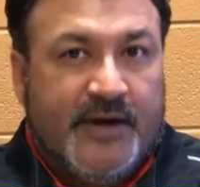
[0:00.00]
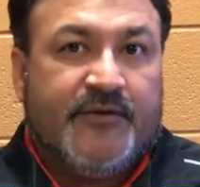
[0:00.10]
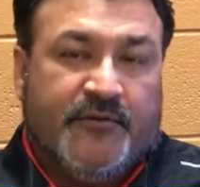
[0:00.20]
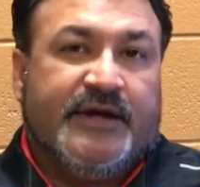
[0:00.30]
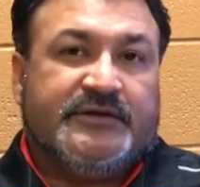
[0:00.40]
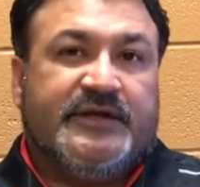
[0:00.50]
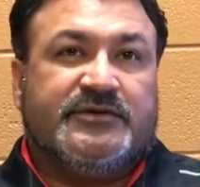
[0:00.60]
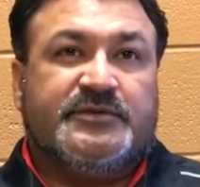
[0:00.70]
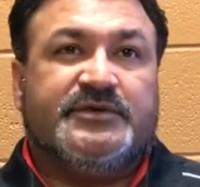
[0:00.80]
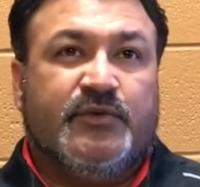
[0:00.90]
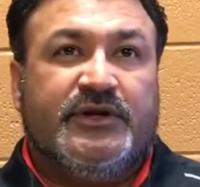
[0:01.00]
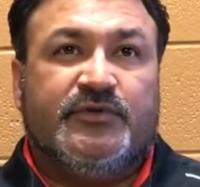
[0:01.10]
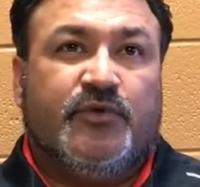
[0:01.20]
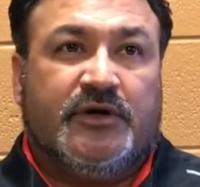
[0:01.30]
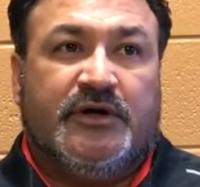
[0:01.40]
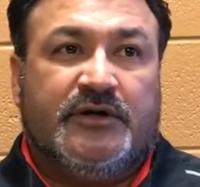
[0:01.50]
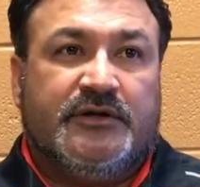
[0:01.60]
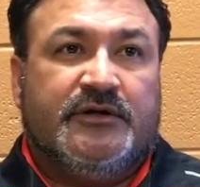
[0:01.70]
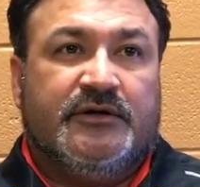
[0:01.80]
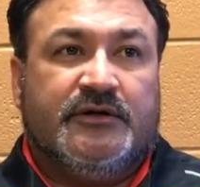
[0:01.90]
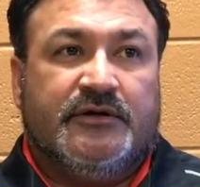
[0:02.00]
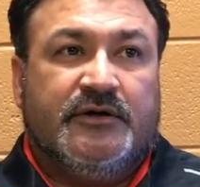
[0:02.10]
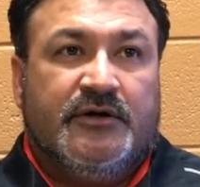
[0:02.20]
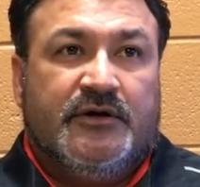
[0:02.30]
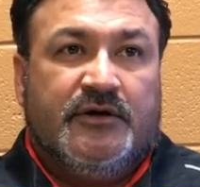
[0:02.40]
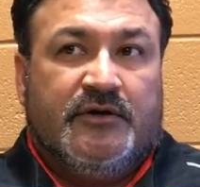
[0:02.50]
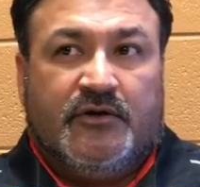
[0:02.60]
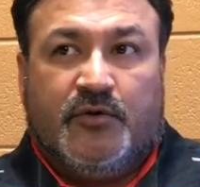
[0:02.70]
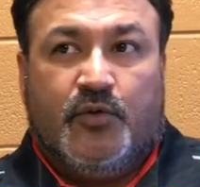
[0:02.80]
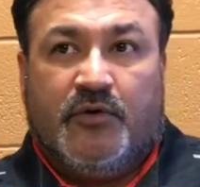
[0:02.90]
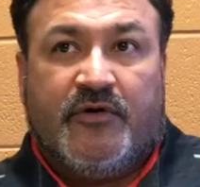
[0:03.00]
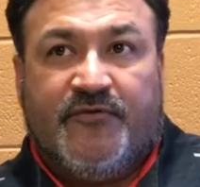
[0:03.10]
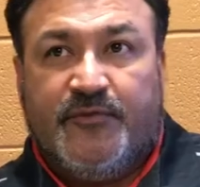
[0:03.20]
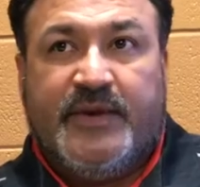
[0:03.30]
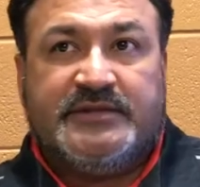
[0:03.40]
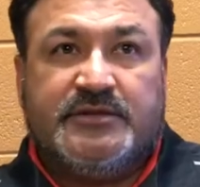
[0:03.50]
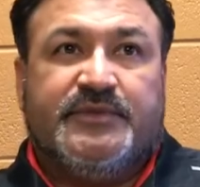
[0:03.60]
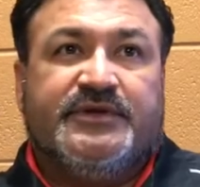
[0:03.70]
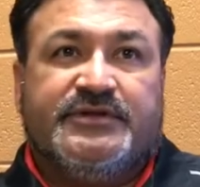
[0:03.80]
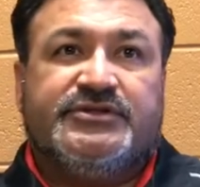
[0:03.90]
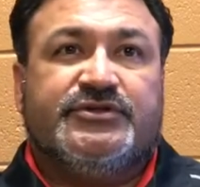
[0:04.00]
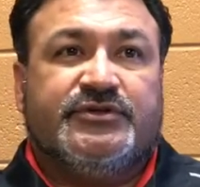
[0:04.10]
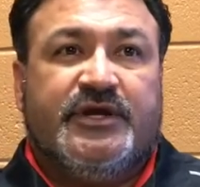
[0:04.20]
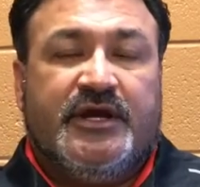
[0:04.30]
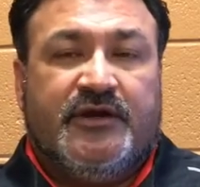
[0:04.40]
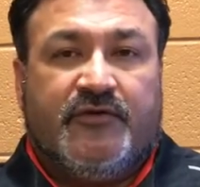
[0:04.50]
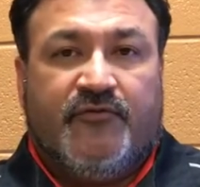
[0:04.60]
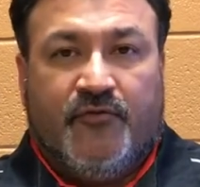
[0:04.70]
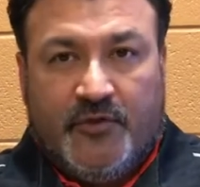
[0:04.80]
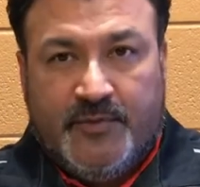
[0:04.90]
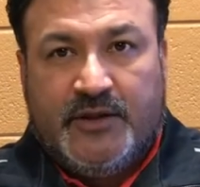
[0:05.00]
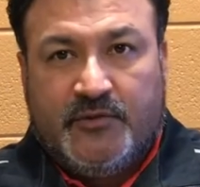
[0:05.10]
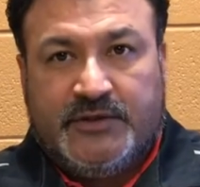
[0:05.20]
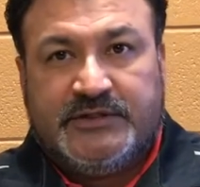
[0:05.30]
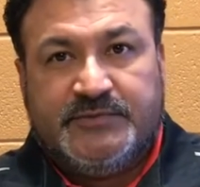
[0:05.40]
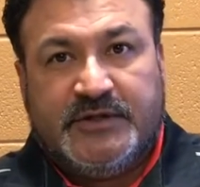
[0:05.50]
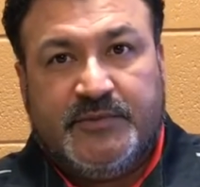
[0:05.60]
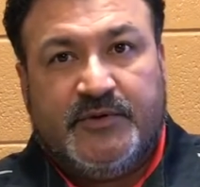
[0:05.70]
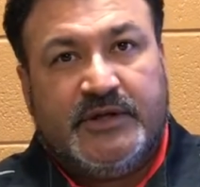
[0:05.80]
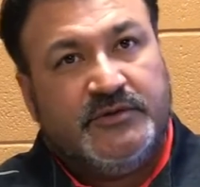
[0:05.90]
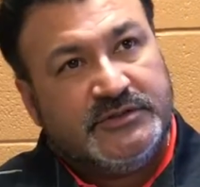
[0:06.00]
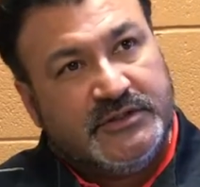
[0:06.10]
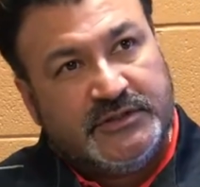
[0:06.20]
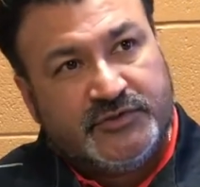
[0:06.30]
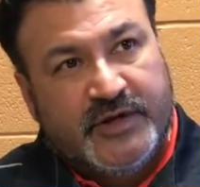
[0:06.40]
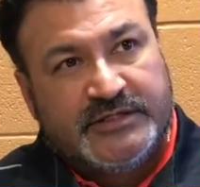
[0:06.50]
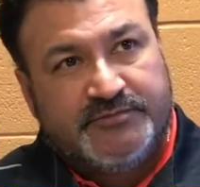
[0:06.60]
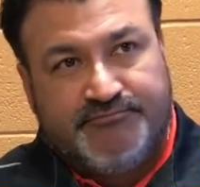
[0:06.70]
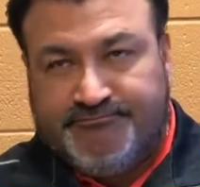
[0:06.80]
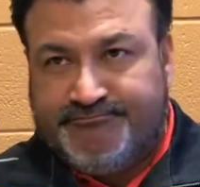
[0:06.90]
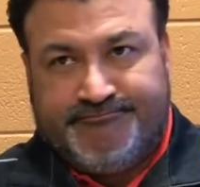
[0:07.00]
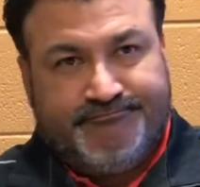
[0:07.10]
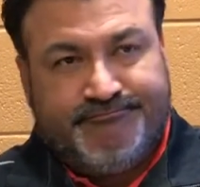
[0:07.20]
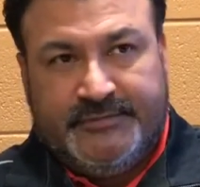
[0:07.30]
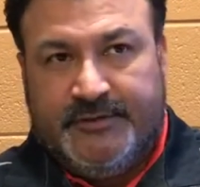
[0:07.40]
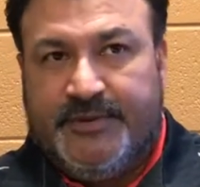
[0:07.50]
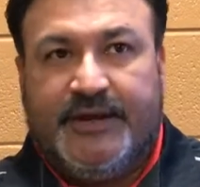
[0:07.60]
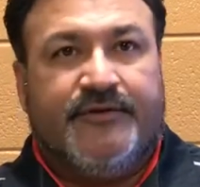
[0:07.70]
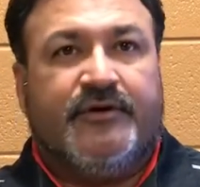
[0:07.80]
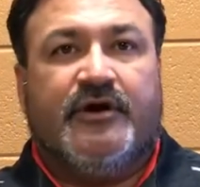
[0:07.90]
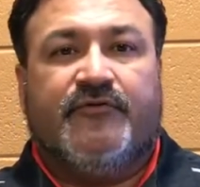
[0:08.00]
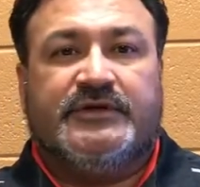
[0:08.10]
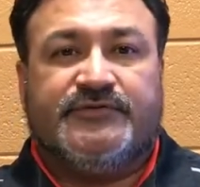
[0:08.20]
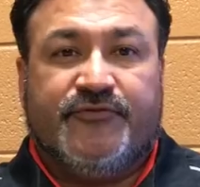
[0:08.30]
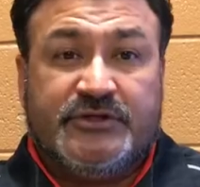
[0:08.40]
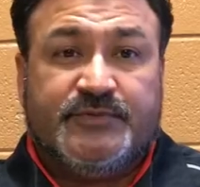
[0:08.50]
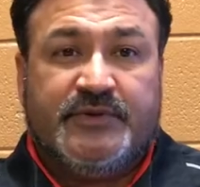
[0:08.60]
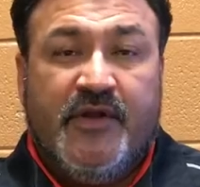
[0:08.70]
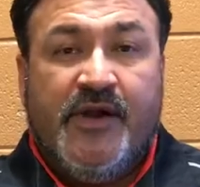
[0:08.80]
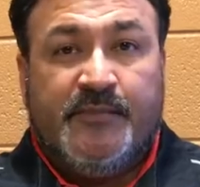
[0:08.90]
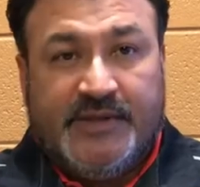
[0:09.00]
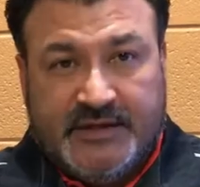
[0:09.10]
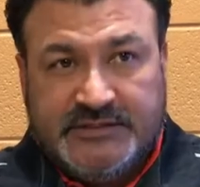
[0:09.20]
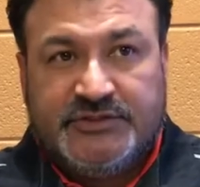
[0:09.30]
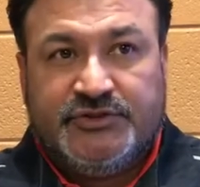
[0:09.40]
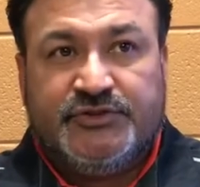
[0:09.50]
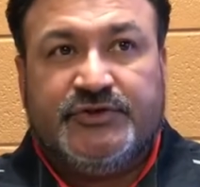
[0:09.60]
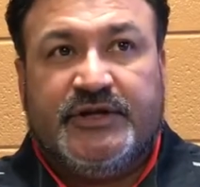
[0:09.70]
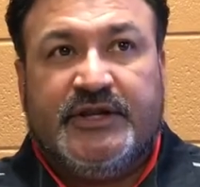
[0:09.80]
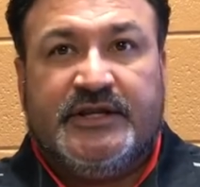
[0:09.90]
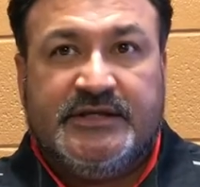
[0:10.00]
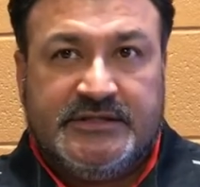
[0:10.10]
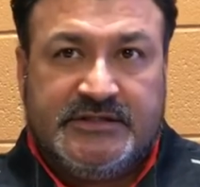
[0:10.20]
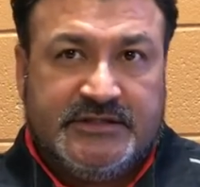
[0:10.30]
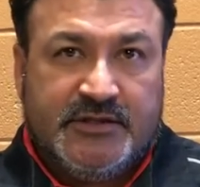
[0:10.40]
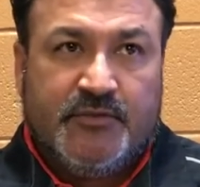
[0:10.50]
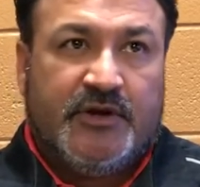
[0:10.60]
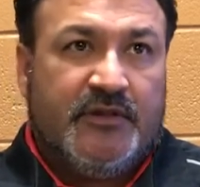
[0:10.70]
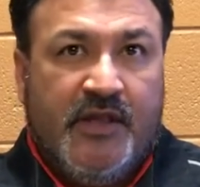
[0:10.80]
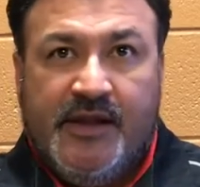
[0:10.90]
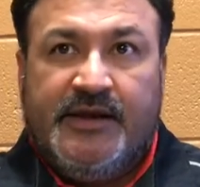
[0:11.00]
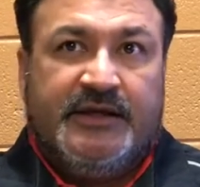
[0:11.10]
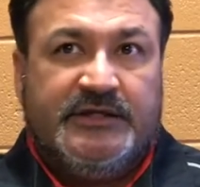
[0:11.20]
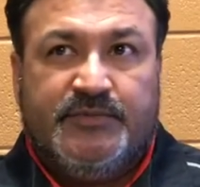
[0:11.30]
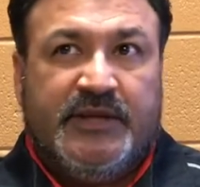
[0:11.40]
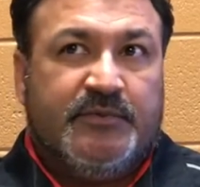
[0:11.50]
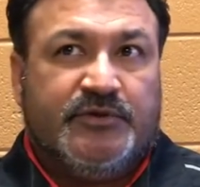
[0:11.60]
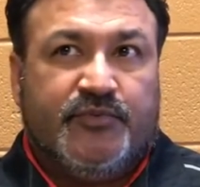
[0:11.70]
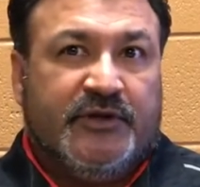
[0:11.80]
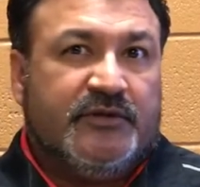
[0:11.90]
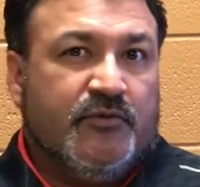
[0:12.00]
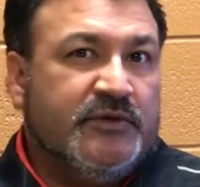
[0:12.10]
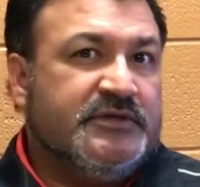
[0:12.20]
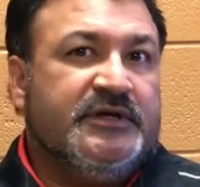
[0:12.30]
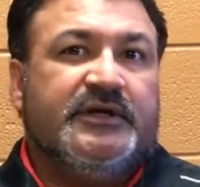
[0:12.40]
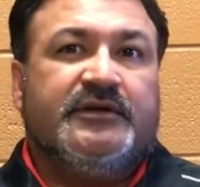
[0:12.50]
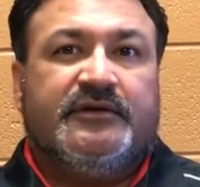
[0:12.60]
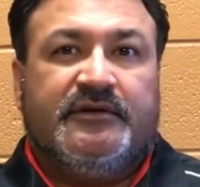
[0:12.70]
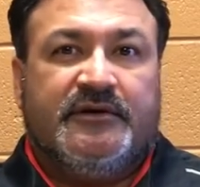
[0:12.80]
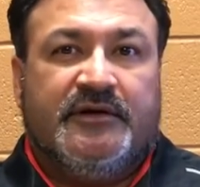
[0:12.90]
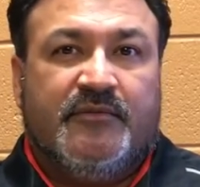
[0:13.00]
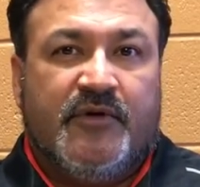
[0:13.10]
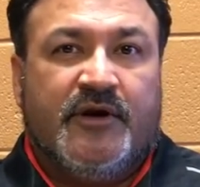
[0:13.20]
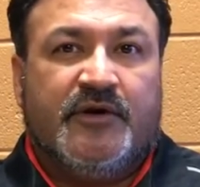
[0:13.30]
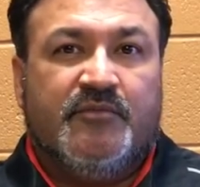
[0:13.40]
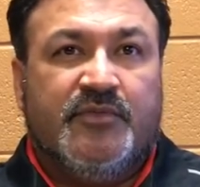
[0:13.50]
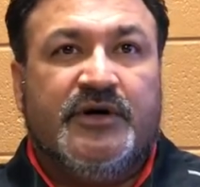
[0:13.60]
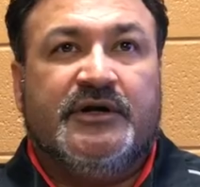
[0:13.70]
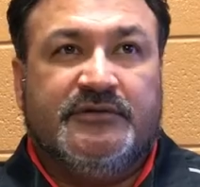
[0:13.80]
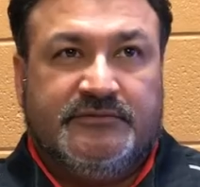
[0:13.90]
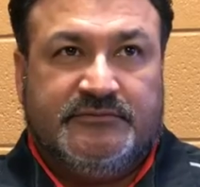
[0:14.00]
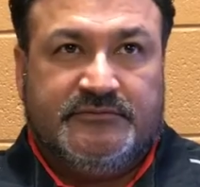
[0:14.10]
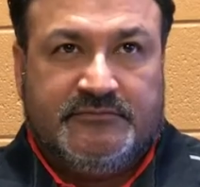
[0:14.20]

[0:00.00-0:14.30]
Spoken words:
Right, right. So that's what I'm saying. We need to work on our where our fifth man's going to be this year and our fourth man, Luis. He's been coming around. He was a beginner golfer as a freshman, and now he's a junior, and he's in the ball. He's been able to break the 110 mark, but